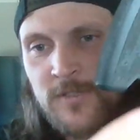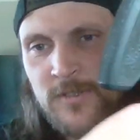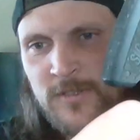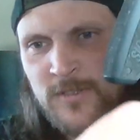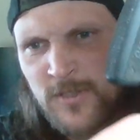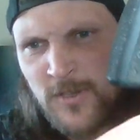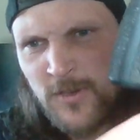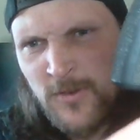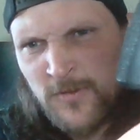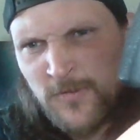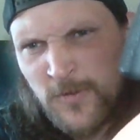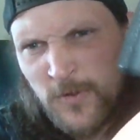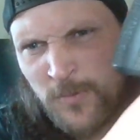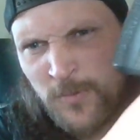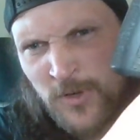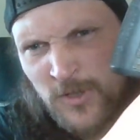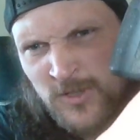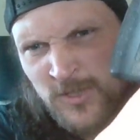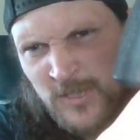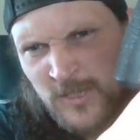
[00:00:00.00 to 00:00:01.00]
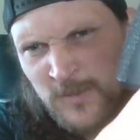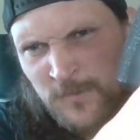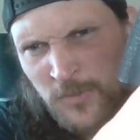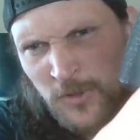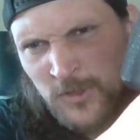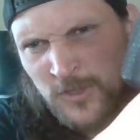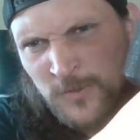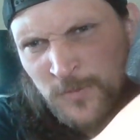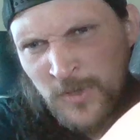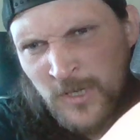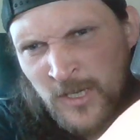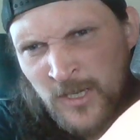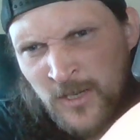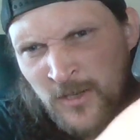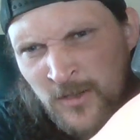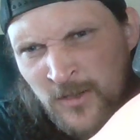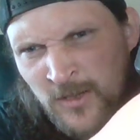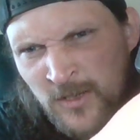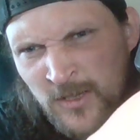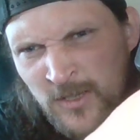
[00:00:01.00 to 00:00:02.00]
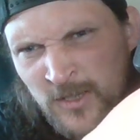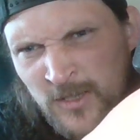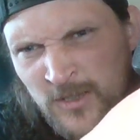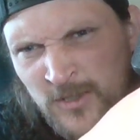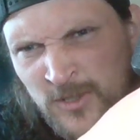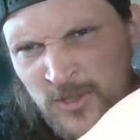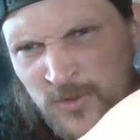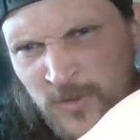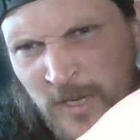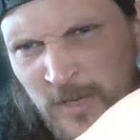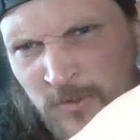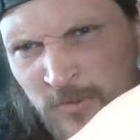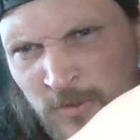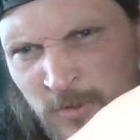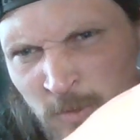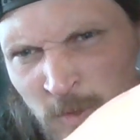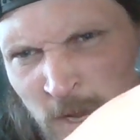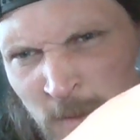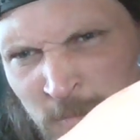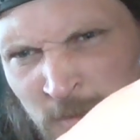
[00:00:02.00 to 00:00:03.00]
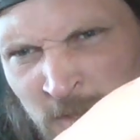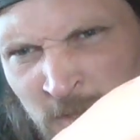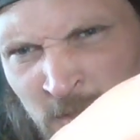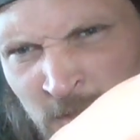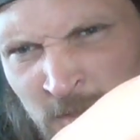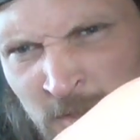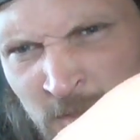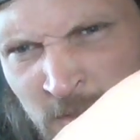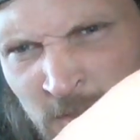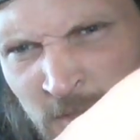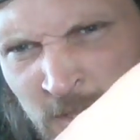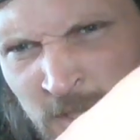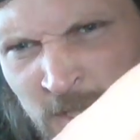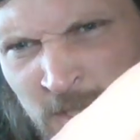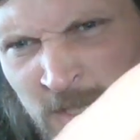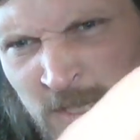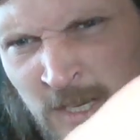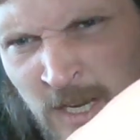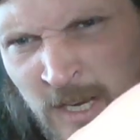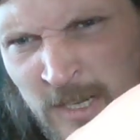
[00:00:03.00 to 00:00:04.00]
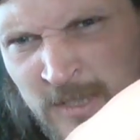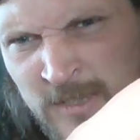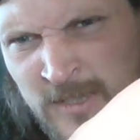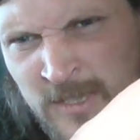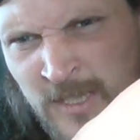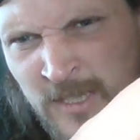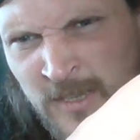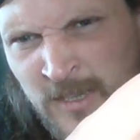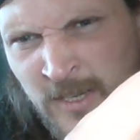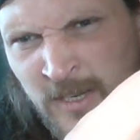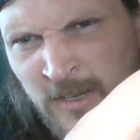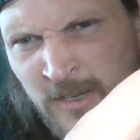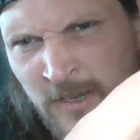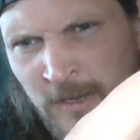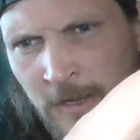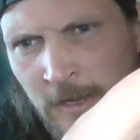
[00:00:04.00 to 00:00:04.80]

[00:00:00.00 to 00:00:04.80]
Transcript: So if you push this push pin straight through the weapon, kind of see it there,